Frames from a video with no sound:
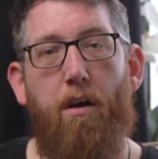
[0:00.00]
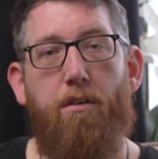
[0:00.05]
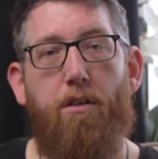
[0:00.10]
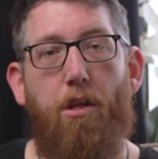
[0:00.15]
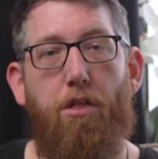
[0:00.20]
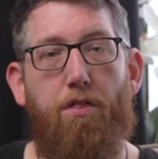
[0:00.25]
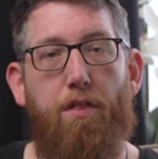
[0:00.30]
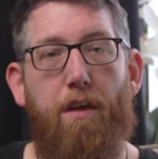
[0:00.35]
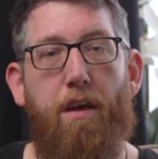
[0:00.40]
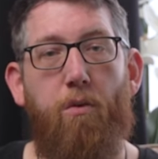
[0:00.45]
The
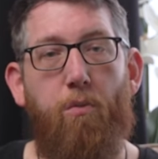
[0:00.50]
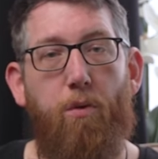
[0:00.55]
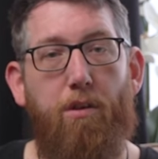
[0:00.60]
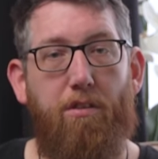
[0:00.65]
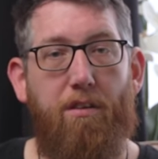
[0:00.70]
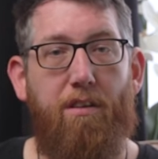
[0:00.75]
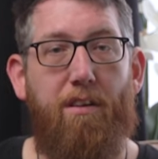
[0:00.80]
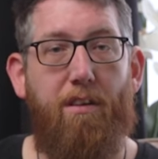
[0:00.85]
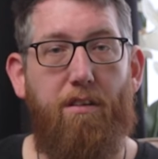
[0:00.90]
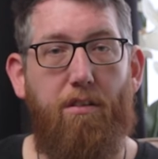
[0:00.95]
thing
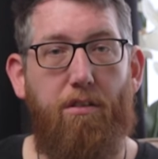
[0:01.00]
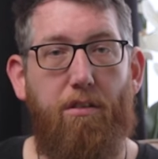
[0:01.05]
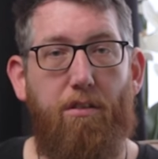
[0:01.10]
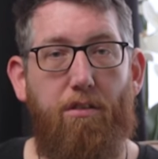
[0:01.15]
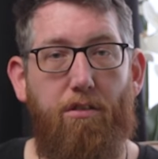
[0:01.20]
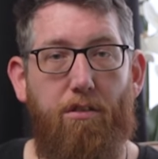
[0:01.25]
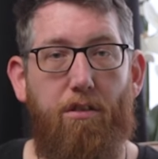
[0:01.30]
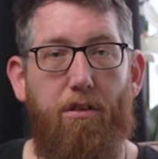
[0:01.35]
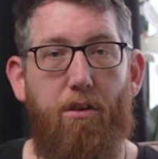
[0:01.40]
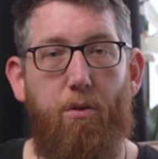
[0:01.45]
which you need to
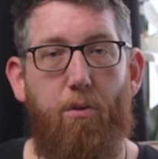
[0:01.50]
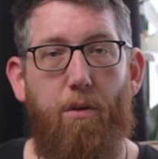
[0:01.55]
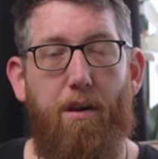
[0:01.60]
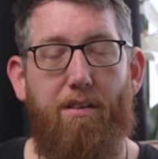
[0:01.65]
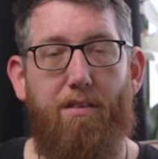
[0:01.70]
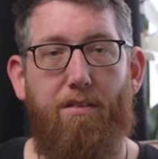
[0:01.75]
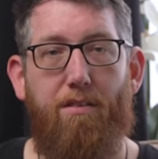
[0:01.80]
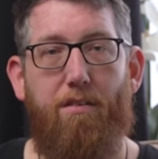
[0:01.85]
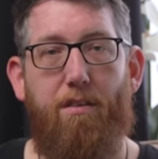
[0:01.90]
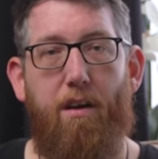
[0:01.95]
do
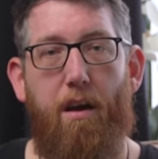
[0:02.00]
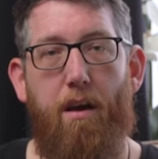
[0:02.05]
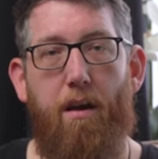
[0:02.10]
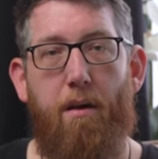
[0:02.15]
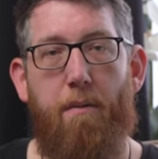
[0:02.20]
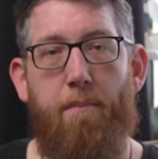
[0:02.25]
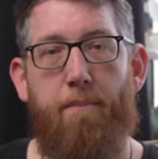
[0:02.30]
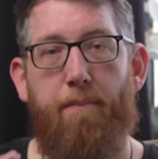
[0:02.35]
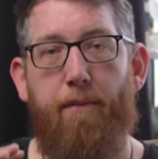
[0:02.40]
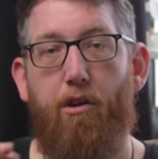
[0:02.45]
is
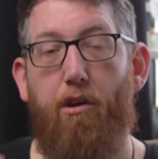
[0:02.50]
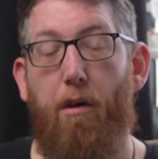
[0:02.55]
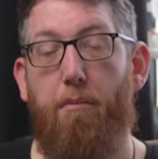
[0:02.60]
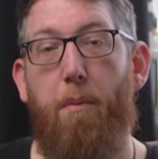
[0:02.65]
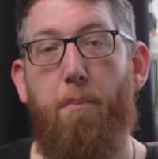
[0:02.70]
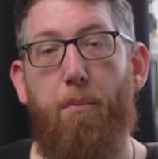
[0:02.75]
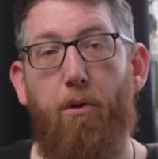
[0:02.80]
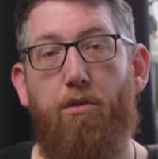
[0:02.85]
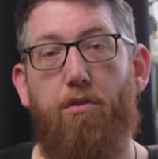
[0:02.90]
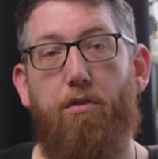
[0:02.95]
um, grab a
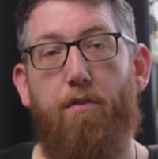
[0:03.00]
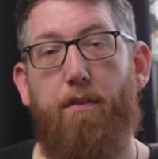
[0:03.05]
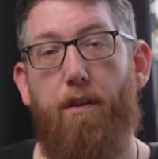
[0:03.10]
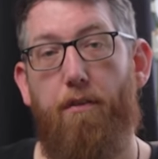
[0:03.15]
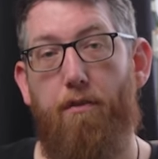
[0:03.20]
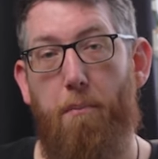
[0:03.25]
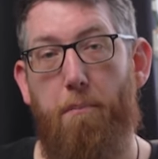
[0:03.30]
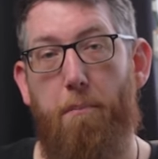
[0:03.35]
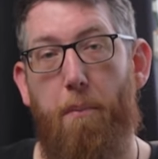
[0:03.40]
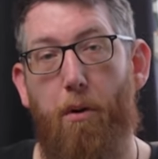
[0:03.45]
bunch of
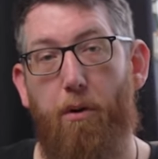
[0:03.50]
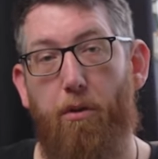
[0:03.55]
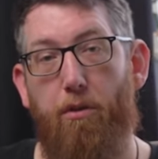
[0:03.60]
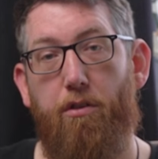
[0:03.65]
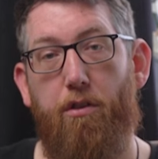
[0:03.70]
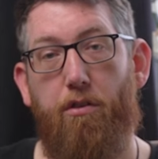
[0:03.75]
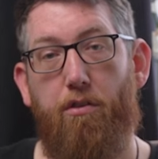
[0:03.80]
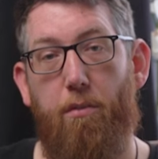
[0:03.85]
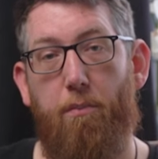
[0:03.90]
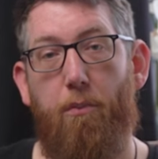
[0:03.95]
different
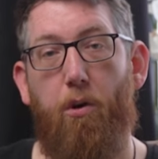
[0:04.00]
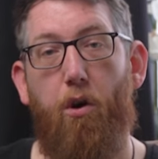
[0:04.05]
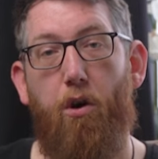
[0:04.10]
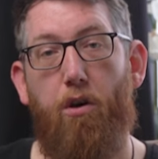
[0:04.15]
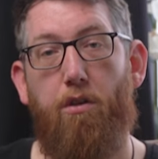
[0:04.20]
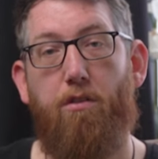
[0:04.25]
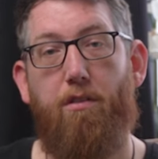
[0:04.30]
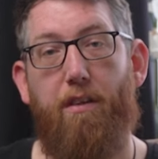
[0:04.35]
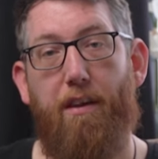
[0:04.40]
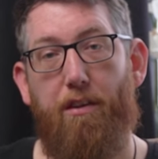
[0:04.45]
bottles and some
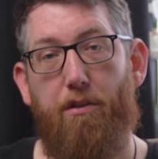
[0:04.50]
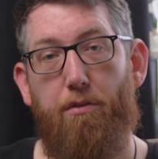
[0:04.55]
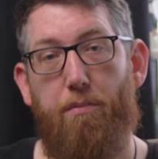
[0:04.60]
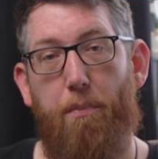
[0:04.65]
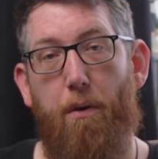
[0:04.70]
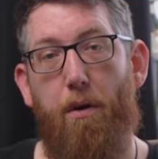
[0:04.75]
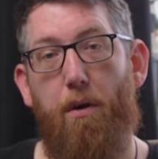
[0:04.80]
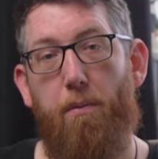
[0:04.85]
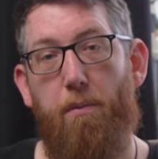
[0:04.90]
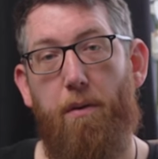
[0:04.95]
coins and
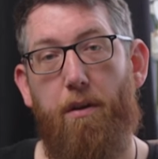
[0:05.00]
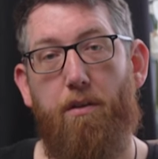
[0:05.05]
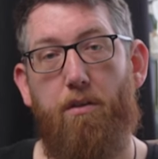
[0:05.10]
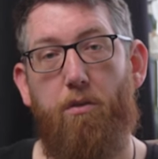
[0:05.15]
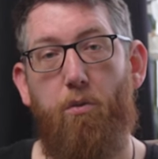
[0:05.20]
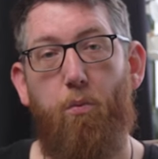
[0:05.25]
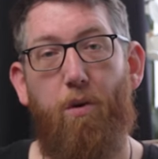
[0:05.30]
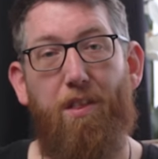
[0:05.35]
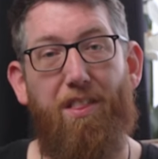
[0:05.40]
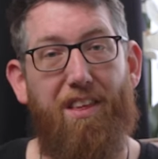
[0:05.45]
experiment
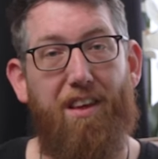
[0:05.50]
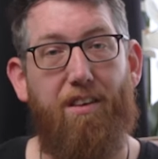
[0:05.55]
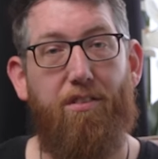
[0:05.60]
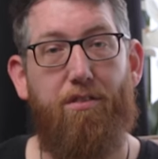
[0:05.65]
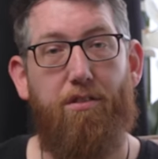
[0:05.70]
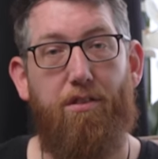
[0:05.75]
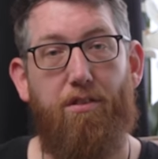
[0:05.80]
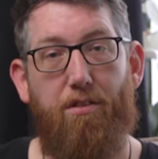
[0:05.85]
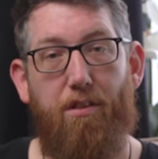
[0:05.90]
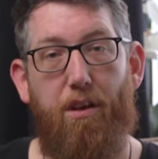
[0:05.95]
with this
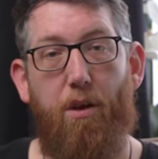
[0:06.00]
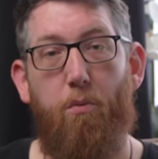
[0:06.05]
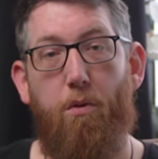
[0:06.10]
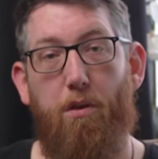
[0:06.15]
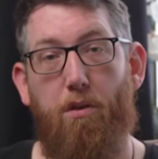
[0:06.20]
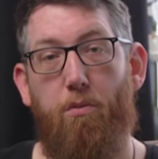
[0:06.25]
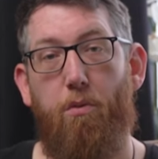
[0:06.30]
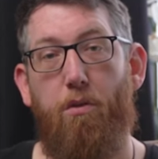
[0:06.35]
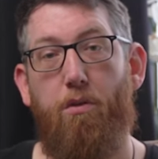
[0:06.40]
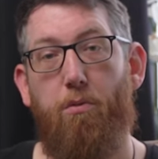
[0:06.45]
to see
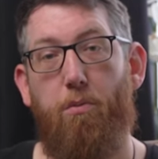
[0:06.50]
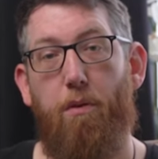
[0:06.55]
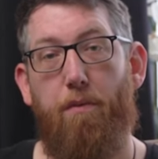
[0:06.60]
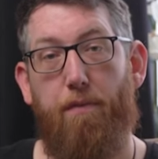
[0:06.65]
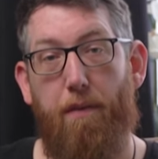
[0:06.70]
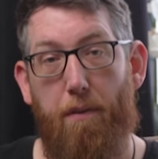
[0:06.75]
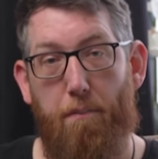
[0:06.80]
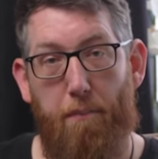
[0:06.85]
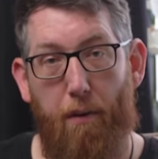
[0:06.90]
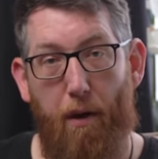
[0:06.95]
which ones will
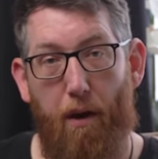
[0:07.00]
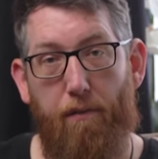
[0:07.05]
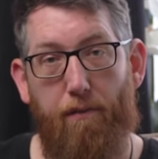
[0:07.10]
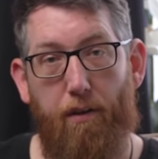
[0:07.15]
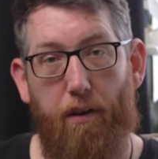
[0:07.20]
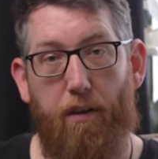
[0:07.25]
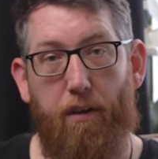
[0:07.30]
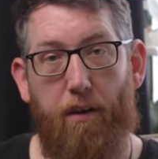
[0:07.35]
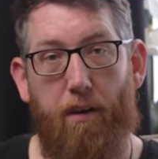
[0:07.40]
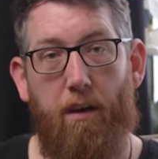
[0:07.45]
fit
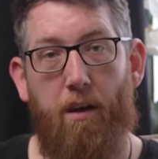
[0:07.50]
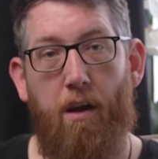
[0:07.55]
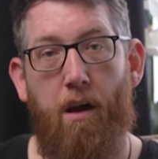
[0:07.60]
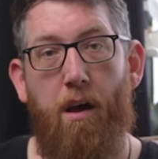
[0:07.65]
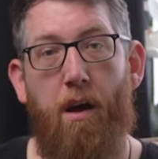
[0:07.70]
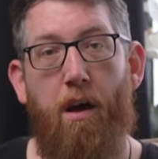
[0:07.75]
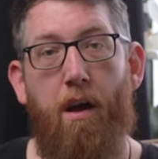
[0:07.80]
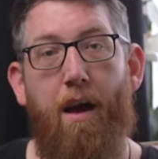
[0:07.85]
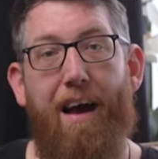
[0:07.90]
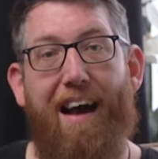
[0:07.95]
perfectly
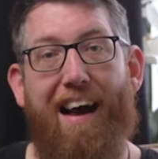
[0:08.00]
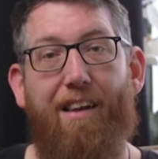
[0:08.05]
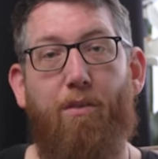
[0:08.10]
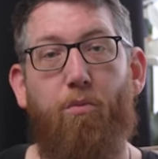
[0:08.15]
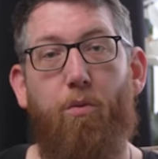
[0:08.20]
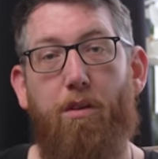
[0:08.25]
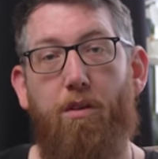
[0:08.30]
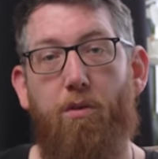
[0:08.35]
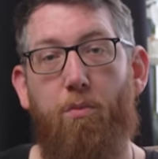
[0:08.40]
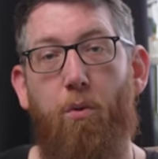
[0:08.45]
and
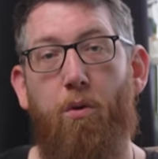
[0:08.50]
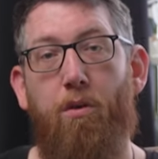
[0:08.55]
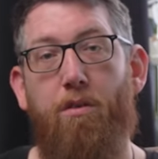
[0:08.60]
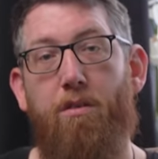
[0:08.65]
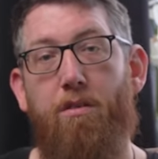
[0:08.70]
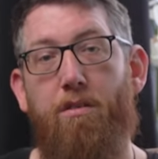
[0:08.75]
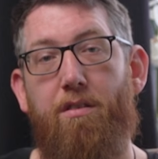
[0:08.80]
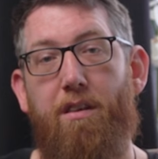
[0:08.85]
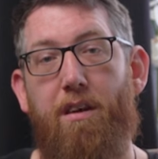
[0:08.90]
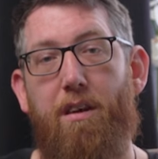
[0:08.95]
which
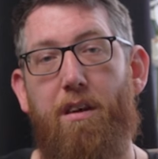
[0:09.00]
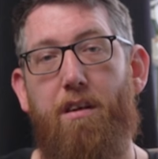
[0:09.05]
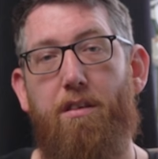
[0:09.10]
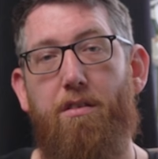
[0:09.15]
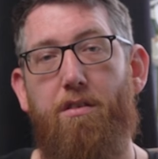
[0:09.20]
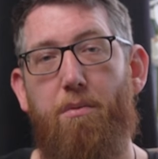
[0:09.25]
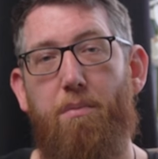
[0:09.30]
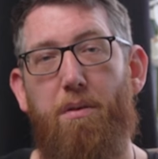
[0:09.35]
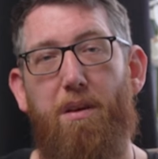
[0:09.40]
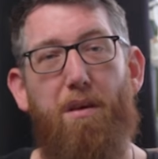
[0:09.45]
ones need
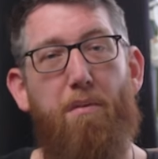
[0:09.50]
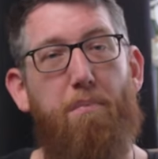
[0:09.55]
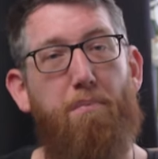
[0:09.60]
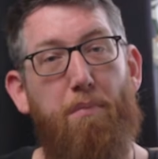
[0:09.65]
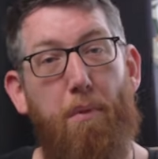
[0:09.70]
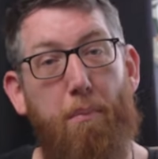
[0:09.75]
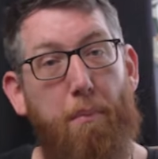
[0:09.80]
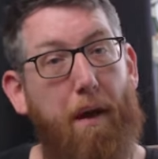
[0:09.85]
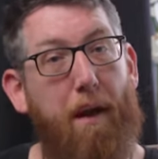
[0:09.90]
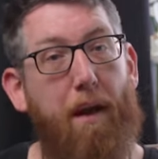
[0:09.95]
to be
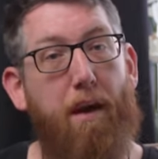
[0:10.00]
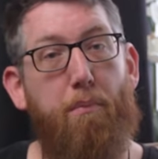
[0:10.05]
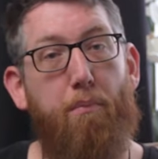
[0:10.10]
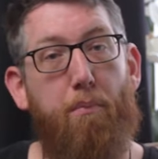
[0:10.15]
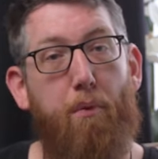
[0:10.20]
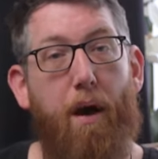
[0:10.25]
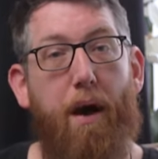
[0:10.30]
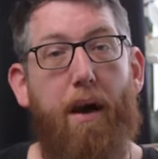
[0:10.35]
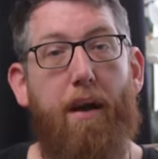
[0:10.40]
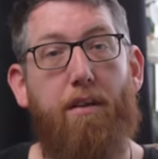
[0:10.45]
prepared
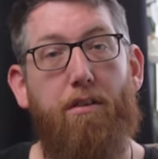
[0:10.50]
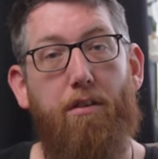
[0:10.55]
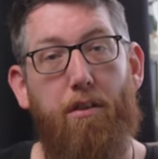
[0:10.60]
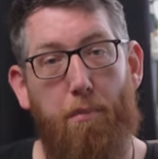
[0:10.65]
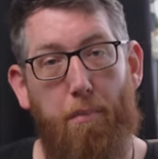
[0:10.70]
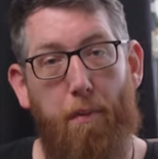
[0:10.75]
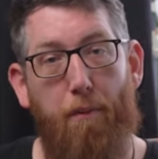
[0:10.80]
prior to the